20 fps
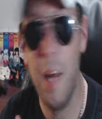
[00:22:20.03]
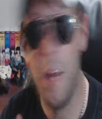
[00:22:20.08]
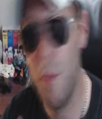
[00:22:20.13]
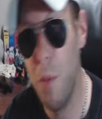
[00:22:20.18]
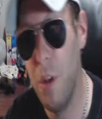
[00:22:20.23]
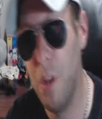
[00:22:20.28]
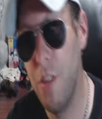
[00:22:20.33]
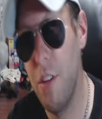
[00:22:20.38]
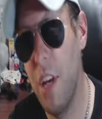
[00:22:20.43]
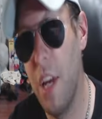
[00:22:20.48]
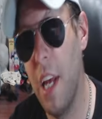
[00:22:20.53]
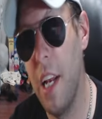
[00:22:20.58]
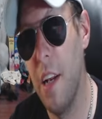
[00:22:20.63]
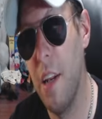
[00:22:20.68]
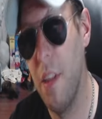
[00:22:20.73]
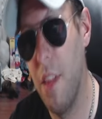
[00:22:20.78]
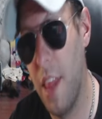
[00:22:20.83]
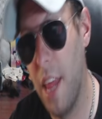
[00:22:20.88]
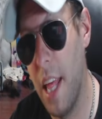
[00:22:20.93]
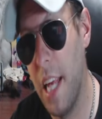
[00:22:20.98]
And once again,
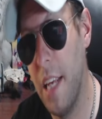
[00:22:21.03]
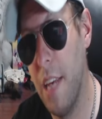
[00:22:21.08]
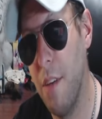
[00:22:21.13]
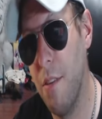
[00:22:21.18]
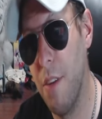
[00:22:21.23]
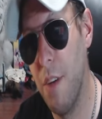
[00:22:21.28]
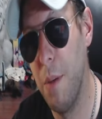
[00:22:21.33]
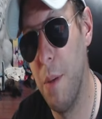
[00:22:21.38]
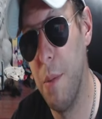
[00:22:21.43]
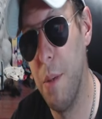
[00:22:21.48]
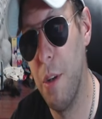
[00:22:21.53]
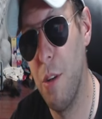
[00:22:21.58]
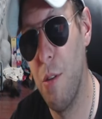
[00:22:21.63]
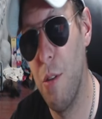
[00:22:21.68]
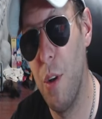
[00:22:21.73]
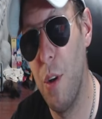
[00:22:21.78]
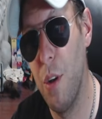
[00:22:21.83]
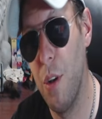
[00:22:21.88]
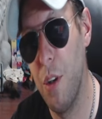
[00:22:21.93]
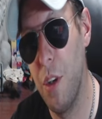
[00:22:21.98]
thank you very much
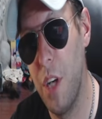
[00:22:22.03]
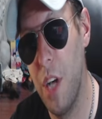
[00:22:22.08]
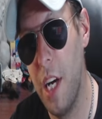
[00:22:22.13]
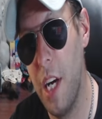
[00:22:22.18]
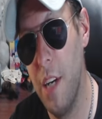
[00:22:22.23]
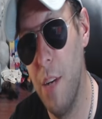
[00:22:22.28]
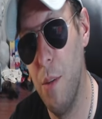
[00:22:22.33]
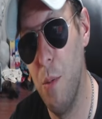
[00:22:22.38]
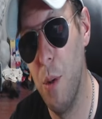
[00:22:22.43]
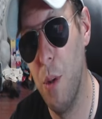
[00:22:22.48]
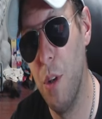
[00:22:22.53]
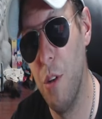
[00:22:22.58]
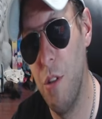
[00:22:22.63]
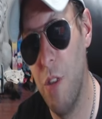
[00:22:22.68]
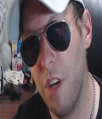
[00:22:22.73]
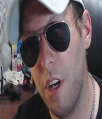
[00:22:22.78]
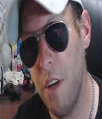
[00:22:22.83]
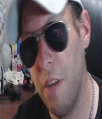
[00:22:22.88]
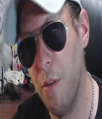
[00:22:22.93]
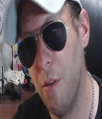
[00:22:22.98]
for all your kind words.
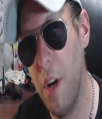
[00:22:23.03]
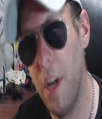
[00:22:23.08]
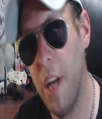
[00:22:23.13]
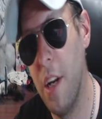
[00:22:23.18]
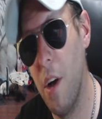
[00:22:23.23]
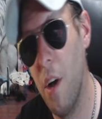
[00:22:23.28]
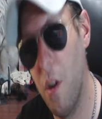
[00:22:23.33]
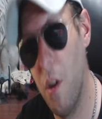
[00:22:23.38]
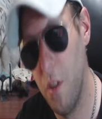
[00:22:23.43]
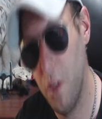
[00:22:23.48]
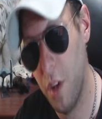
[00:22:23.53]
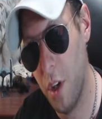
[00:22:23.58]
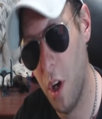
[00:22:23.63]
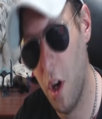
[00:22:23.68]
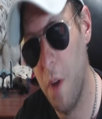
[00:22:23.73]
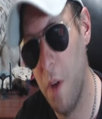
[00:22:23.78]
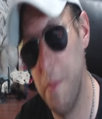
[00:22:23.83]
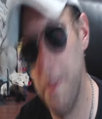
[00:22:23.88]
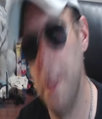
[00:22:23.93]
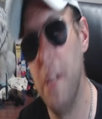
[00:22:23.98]
I read all the
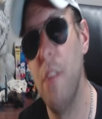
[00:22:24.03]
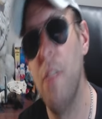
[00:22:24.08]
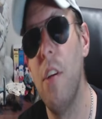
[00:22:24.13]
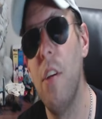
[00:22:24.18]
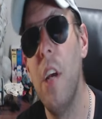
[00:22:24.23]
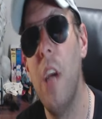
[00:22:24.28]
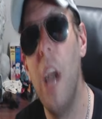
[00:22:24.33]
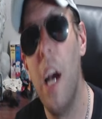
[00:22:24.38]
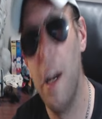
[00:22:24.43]
comments.